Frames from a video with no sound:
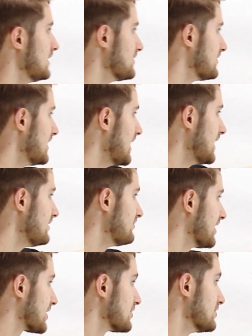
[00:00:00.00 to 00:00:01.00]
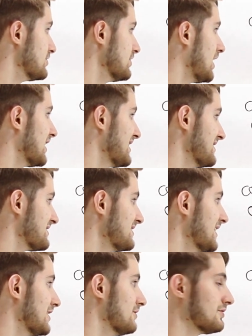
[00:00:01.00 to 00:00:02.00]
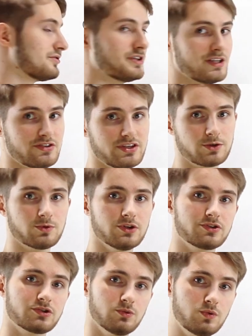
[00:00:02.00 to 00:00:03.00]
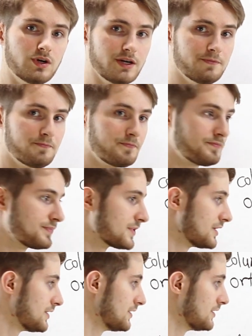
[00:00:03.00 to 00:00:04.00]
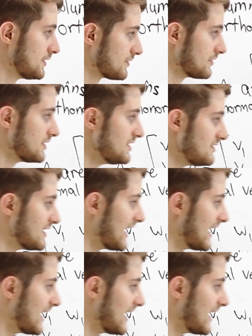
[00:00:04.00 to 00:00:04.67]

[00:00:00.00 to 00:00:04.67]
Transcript: is that any vector dot itself is equal to 1. So these